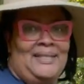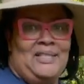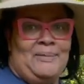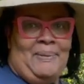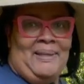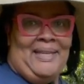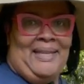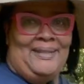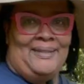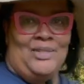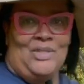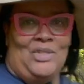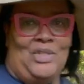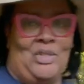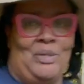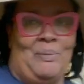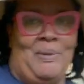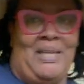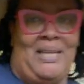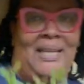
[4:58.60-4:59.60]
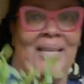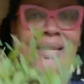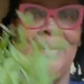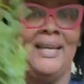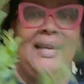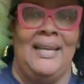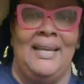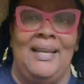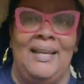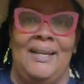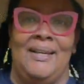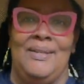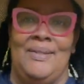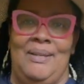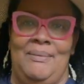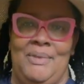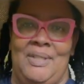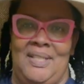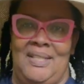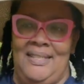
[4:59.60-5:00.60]
plants to be. So
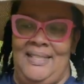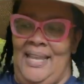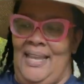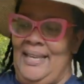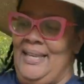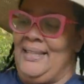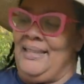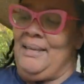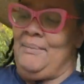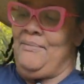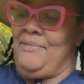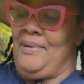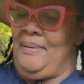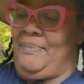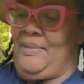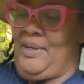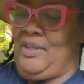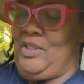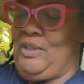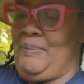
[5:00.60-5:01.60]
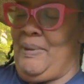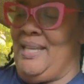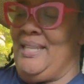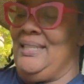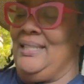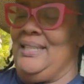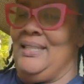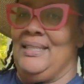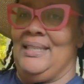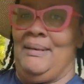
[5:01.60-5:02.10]
I'm just taking them from their spaces